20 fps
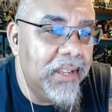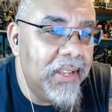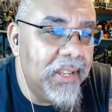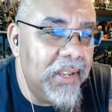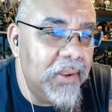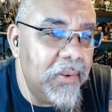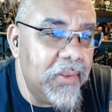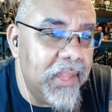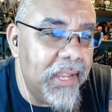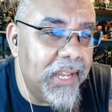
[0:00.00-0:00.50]

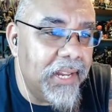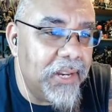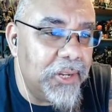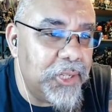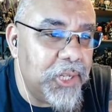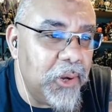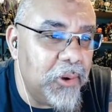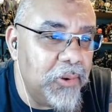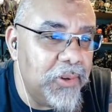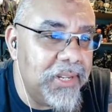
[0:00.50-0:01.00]
You were thinking of
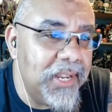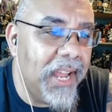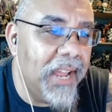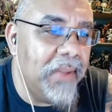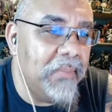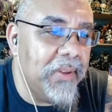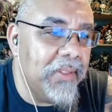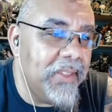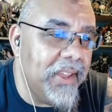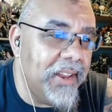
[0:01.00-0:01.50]

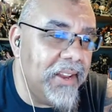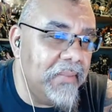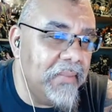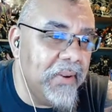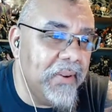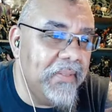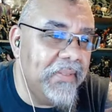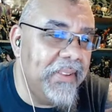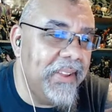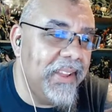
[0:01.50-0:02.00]
Showtime with Eddie
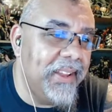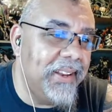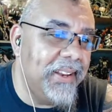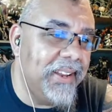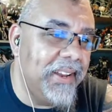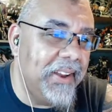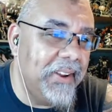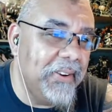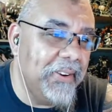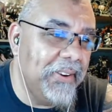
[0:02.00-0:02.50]
Murphy and
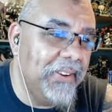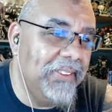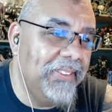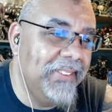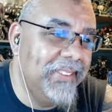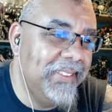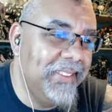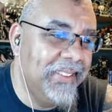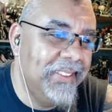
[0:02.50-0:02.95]
De Niro.